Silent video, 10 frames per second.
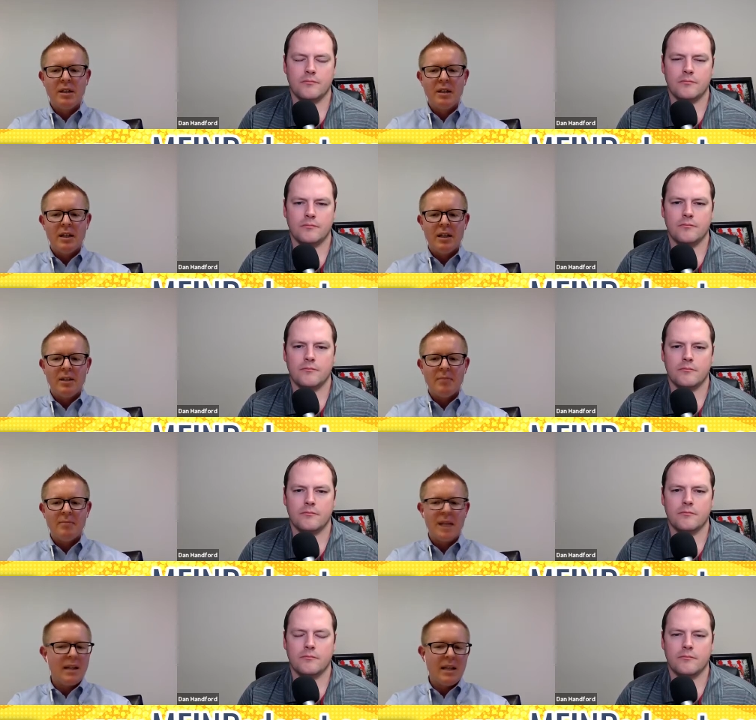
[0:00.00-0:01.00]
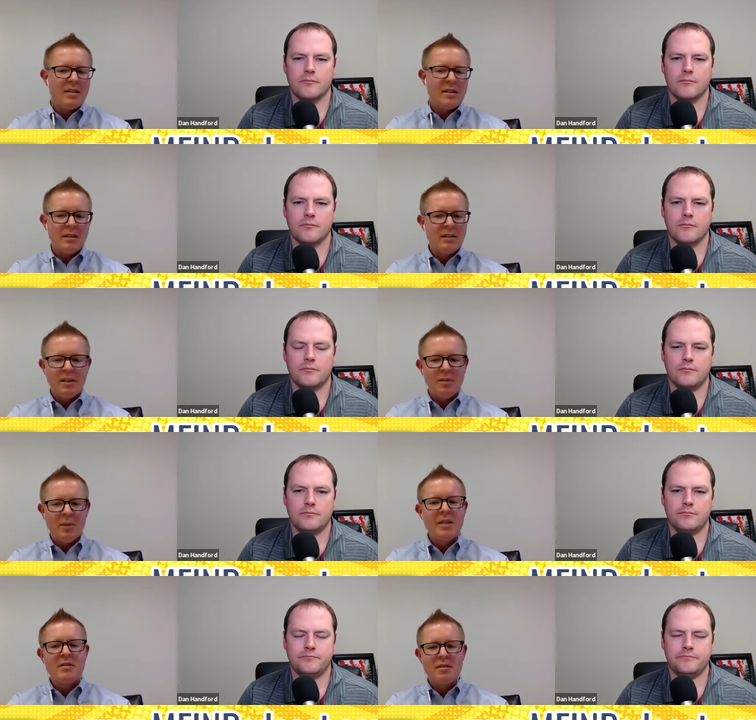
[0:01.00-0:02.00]
Speaker 1: um, that led to you know
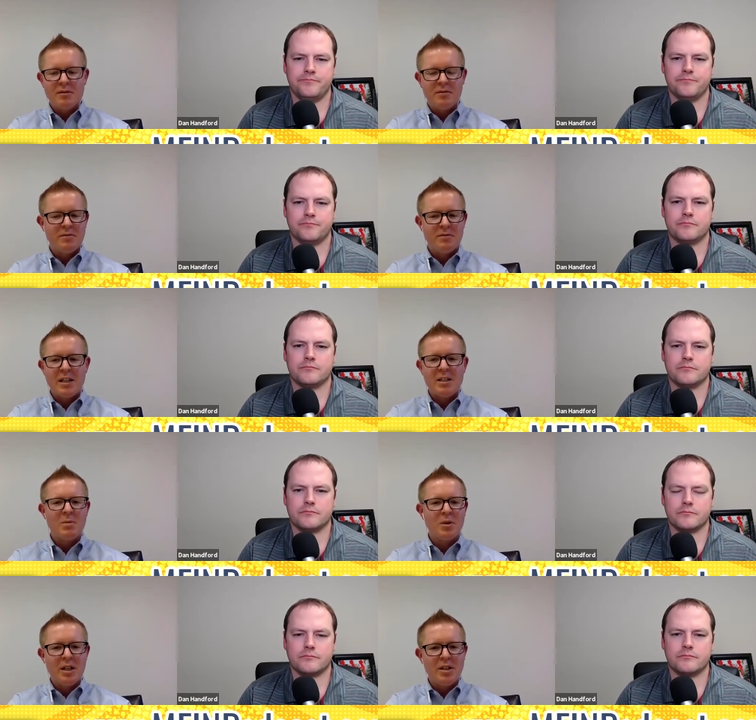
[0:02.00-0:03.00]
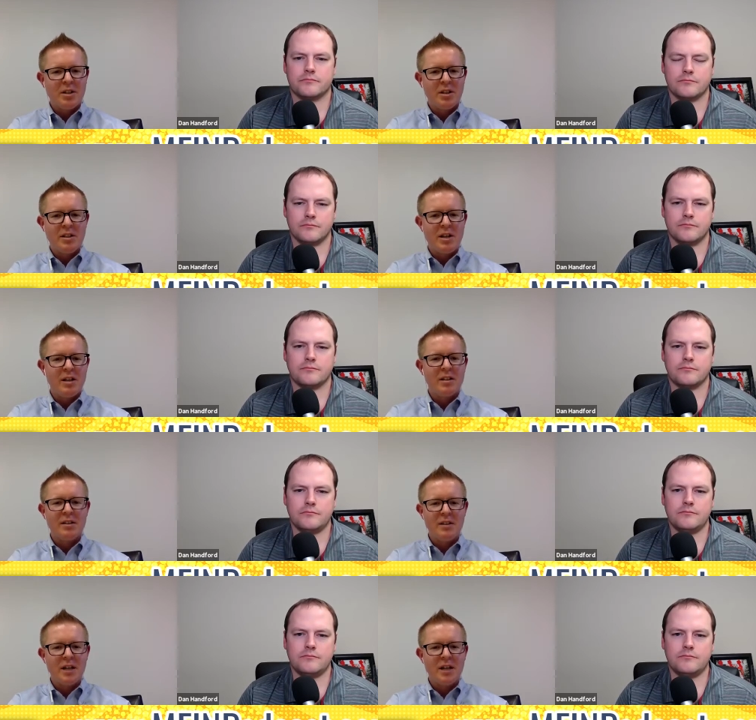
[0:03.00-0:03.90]
months of exploration and talking to other